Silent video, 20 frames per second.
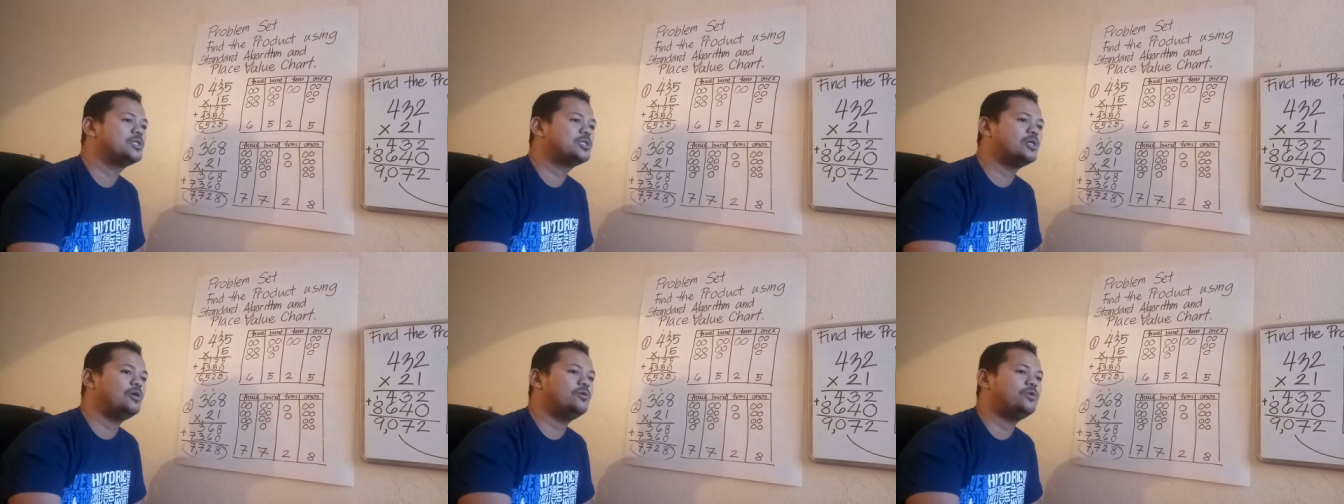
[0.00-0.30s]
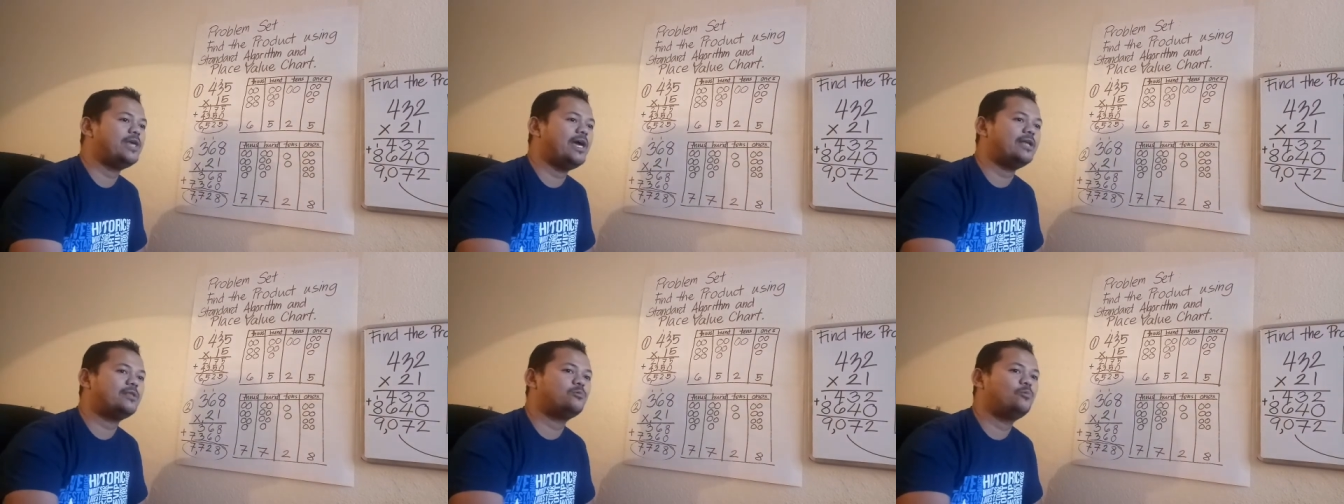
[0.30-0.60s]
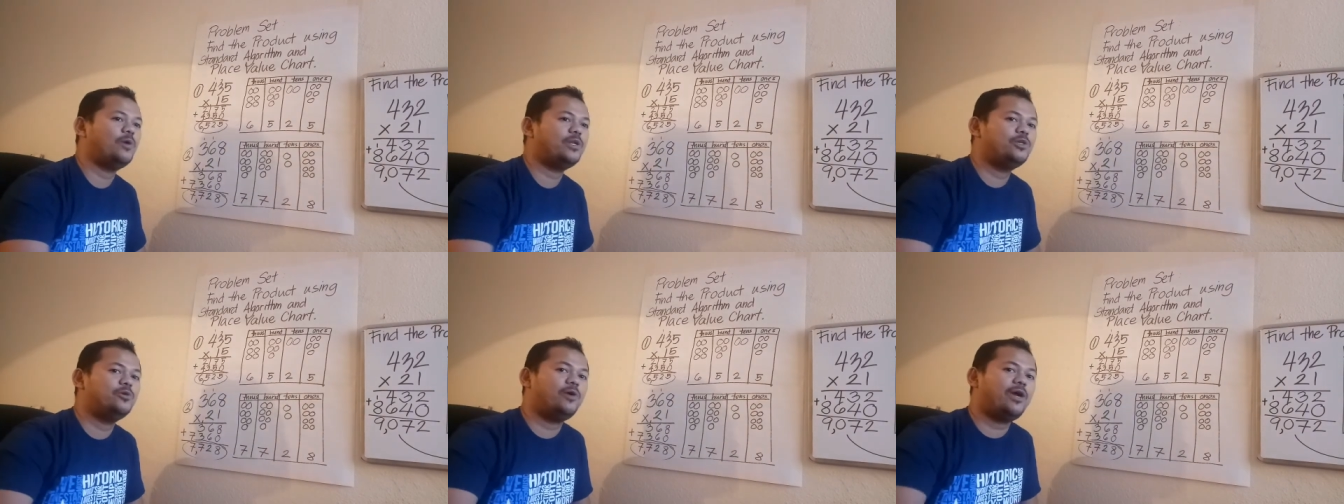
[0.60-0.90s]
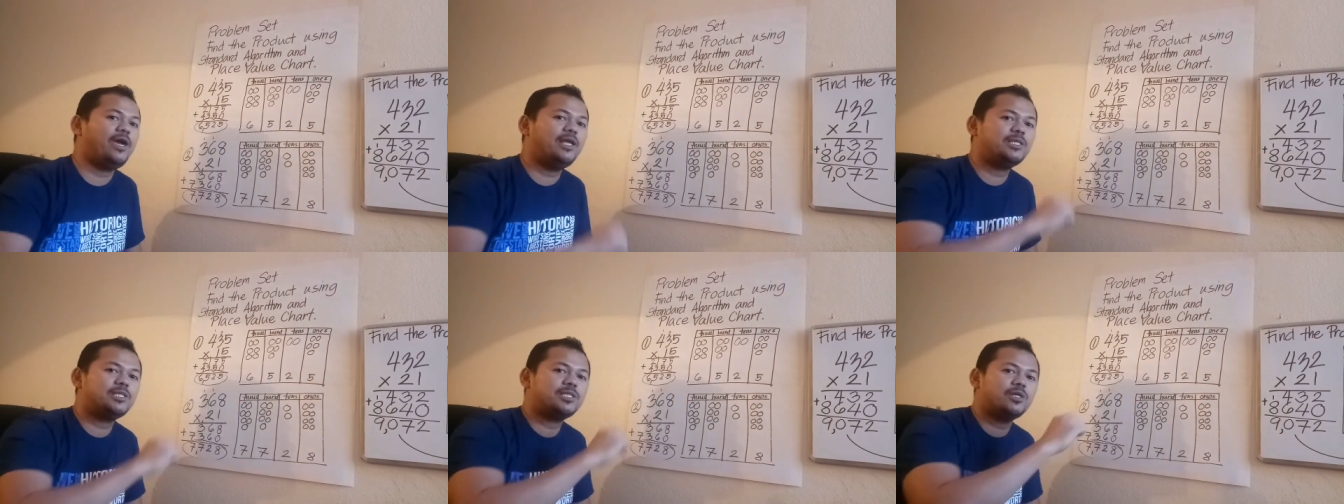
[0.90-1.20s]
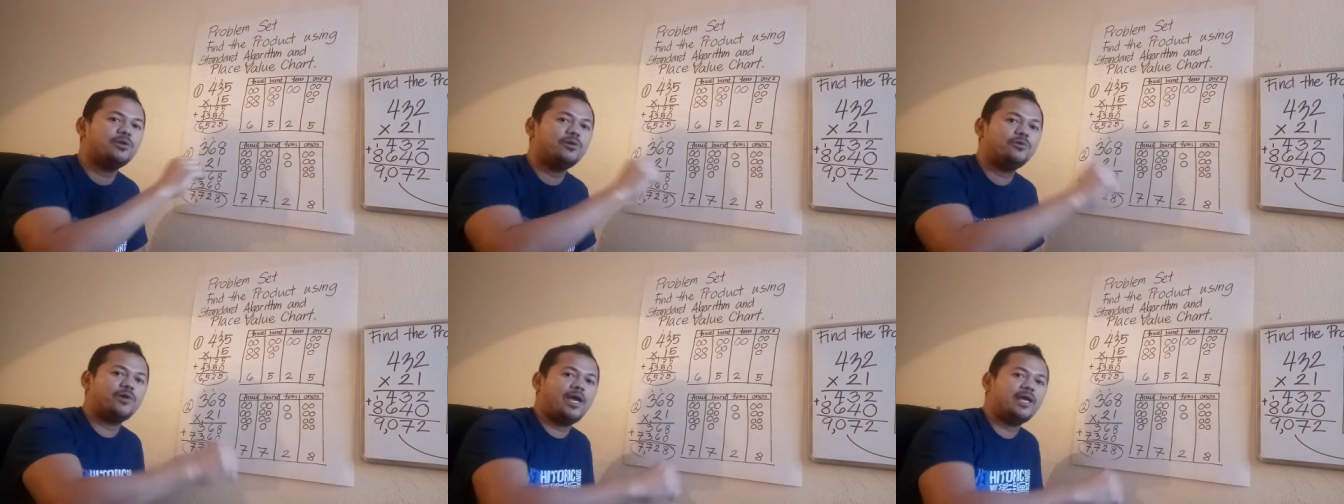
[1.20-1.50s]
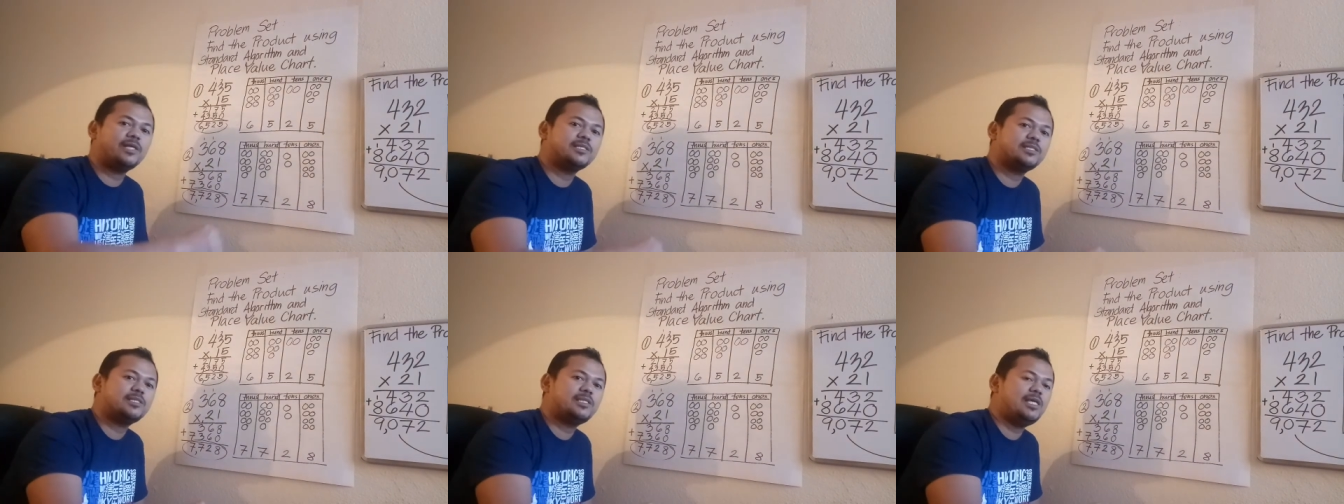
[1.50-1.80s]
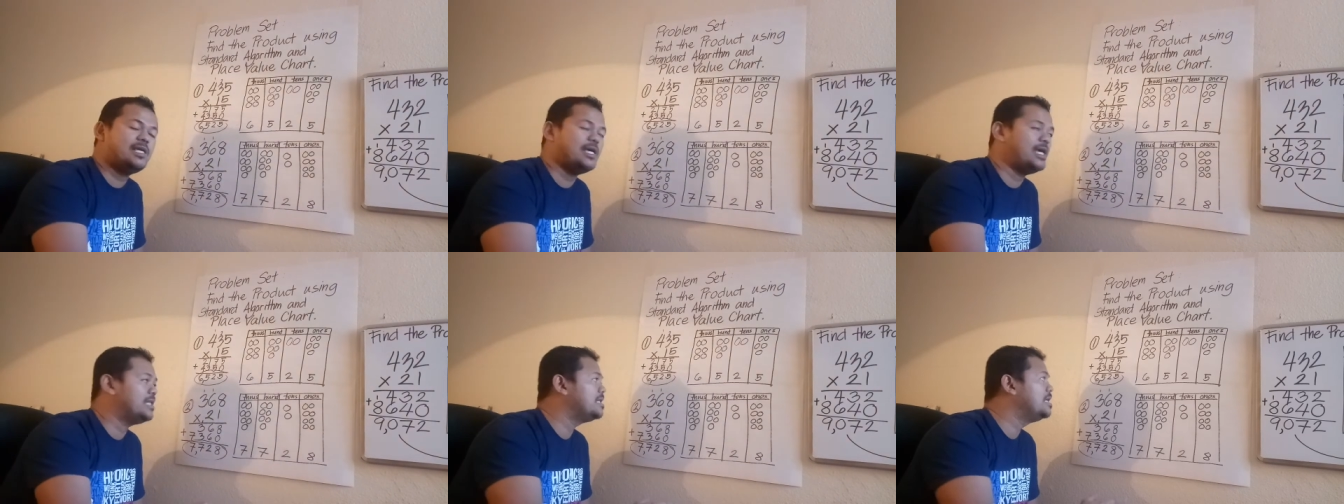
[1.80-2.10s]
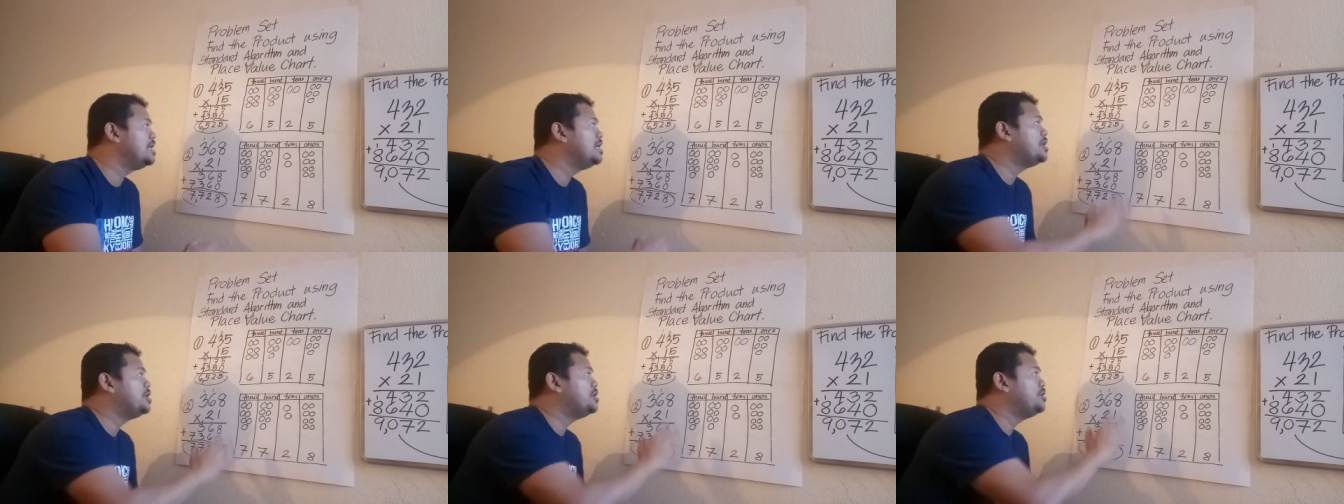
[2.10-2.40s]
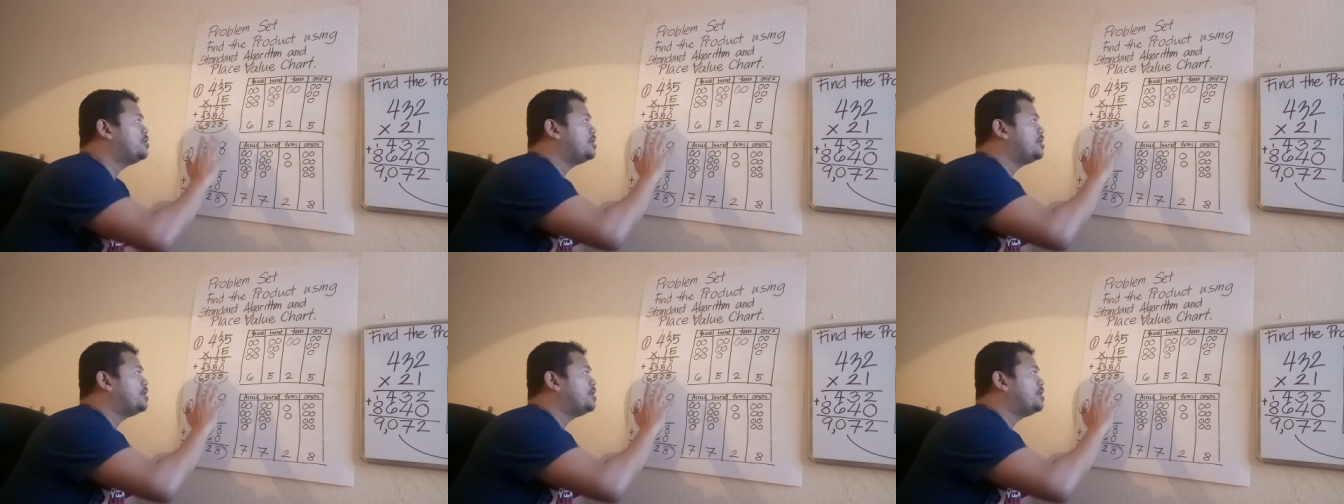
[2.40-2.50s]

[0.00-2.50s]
so that when you answer your exit ticket,